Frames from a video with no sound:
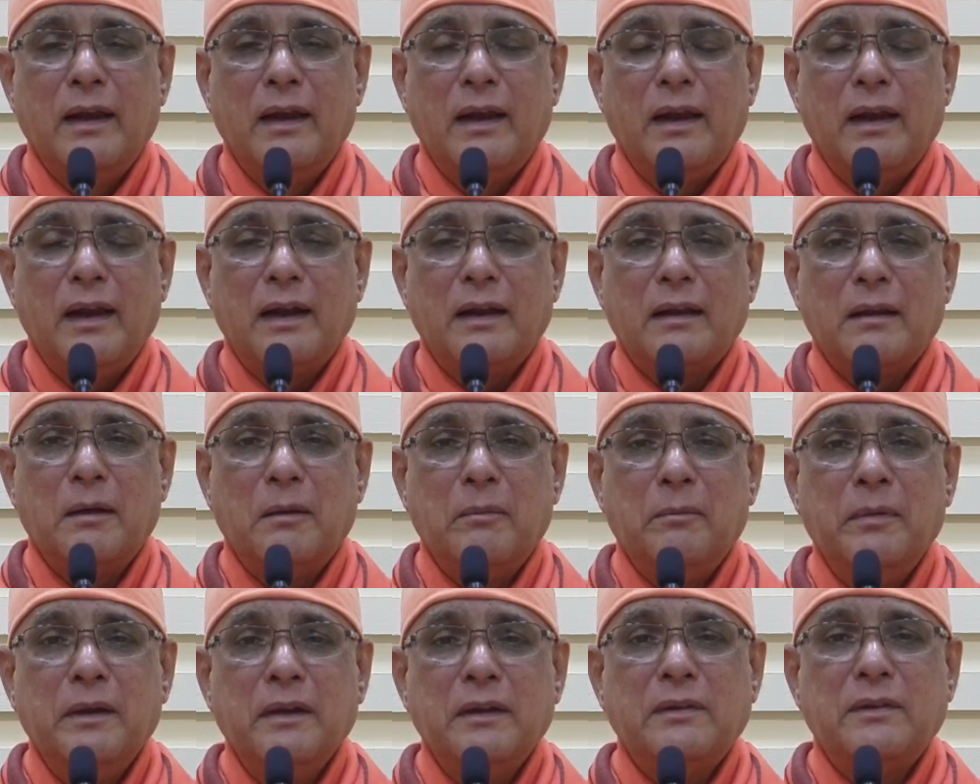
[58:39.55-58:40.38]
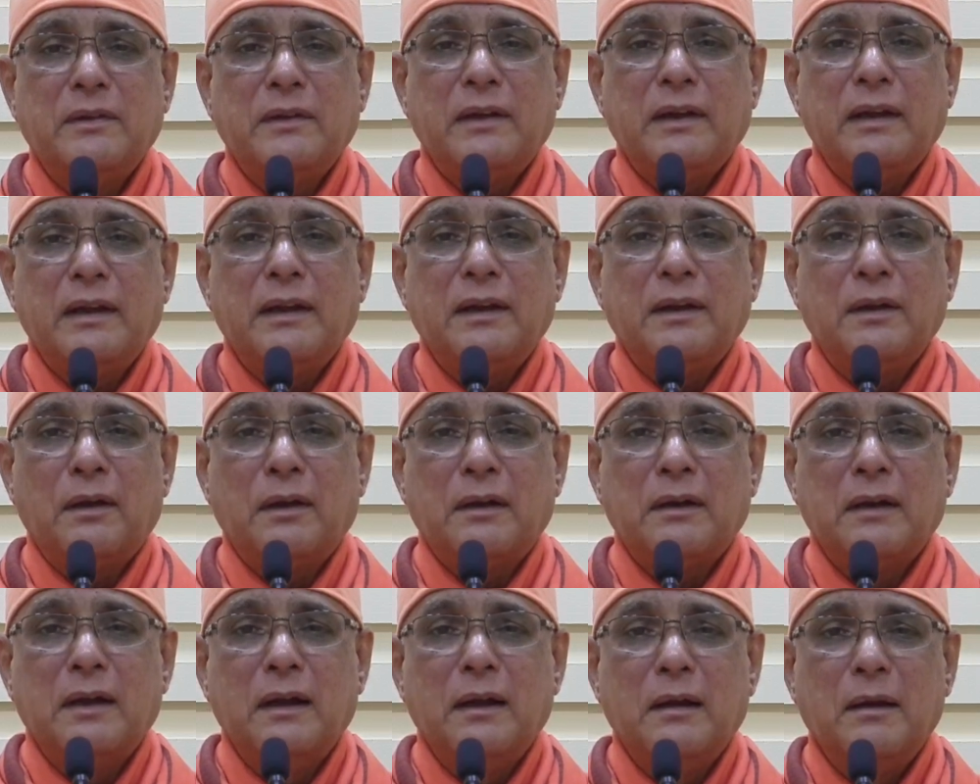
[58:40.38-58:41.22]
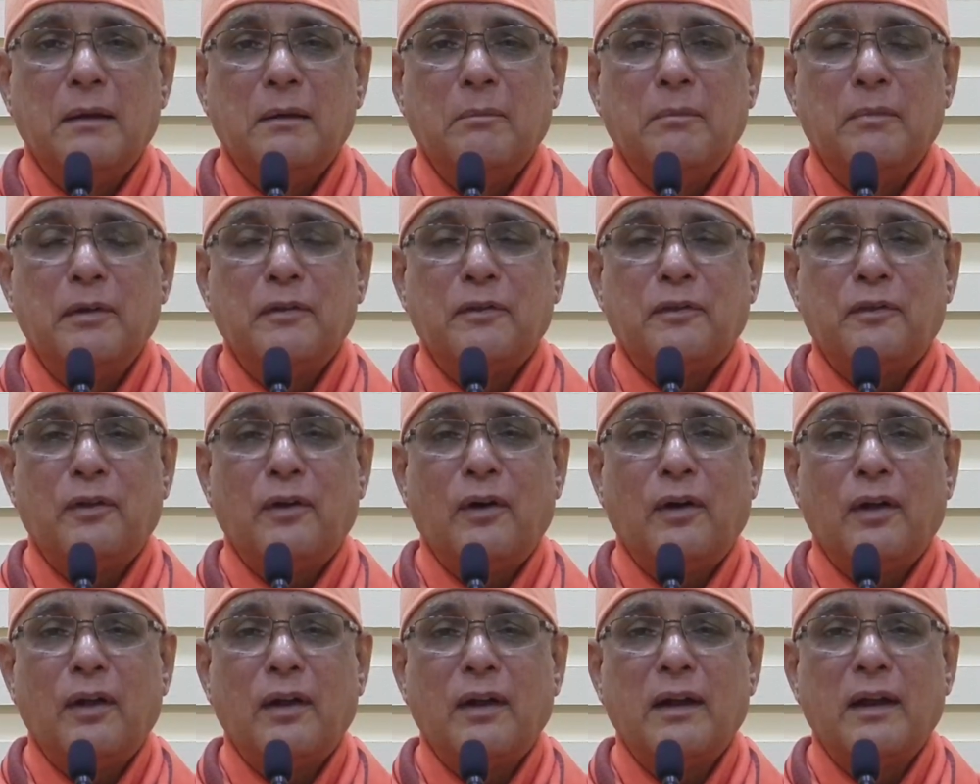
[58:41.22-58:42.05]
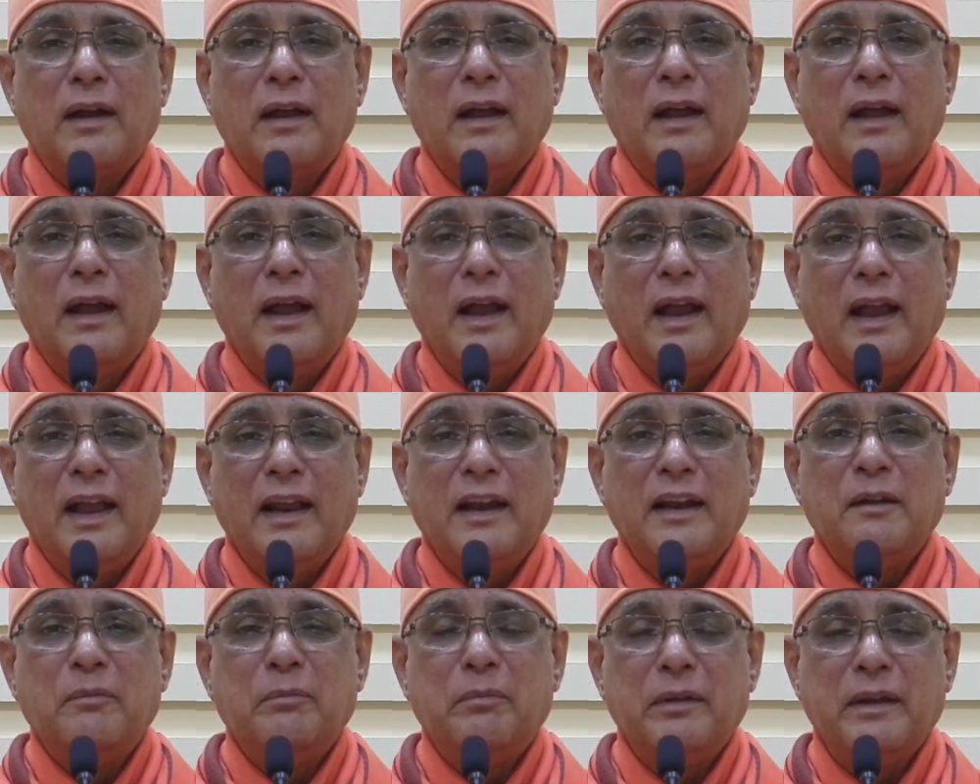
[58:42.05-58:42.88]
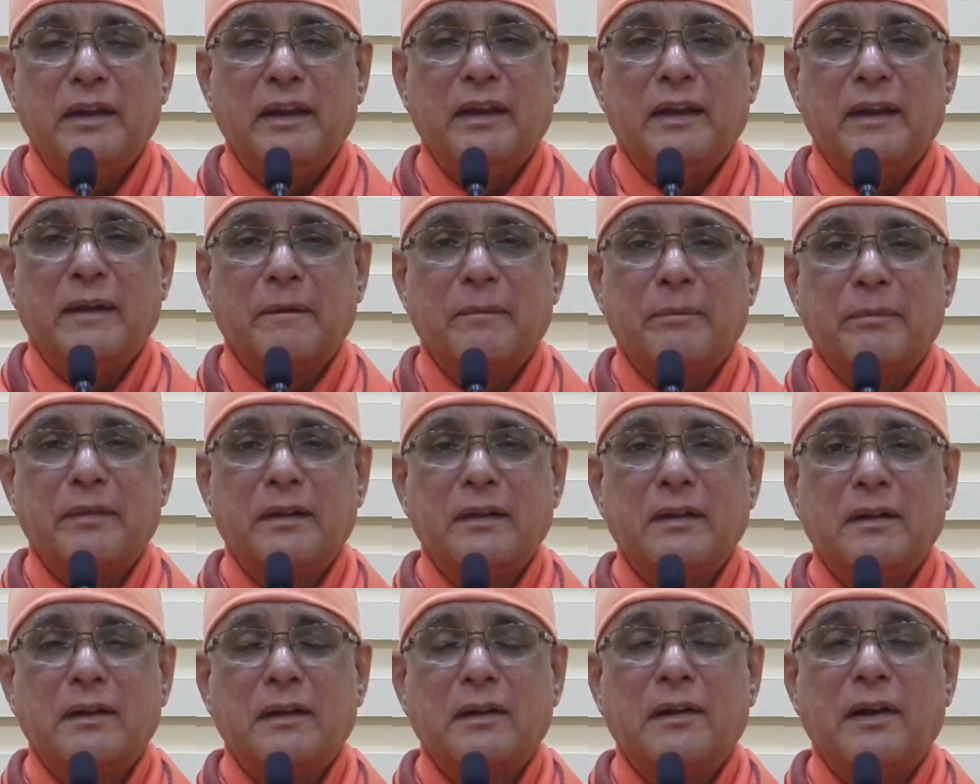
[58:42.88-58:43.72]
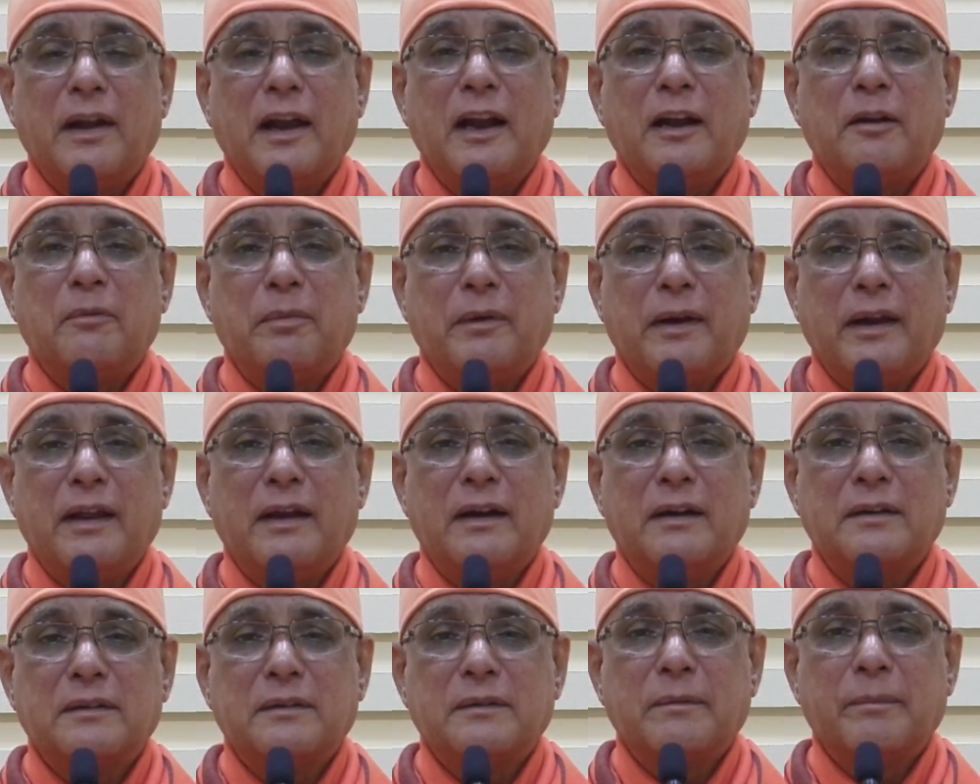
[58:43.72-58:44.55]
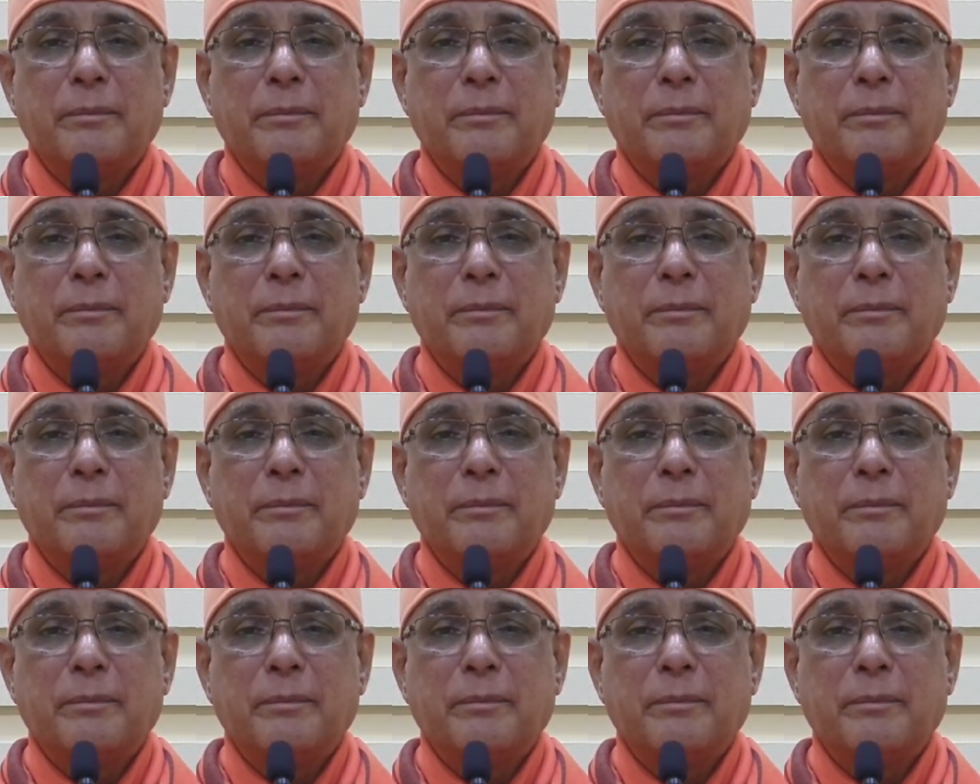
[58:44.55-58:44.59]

Let misery not befall any being. These are great prayers.